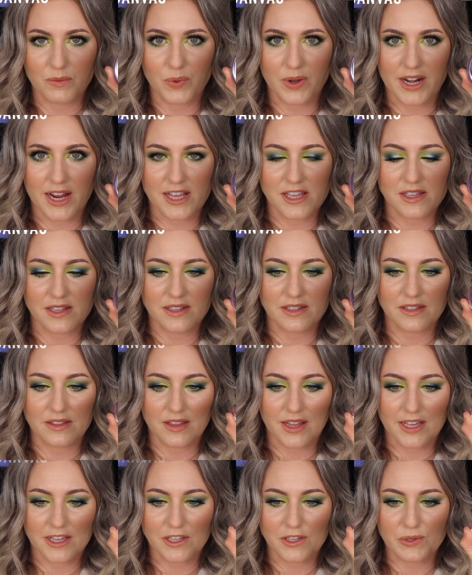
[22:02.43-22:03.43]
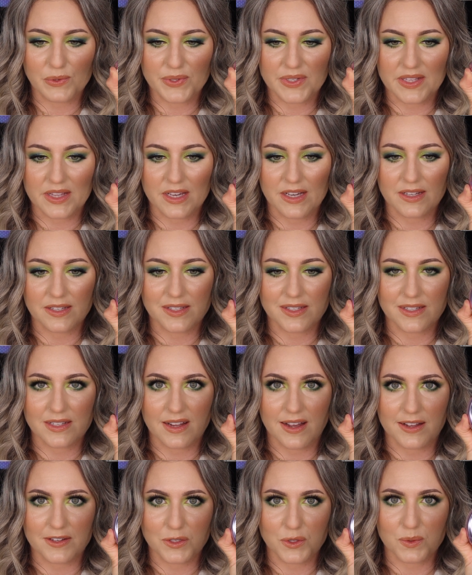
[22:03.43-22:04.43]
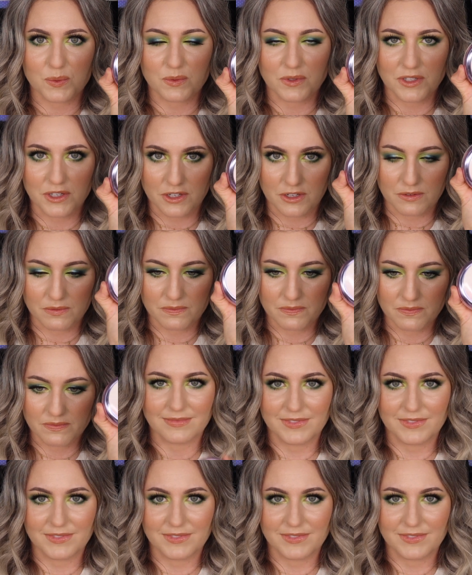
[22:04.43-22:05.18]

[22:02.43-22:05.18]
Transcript: when I like use this, as you know.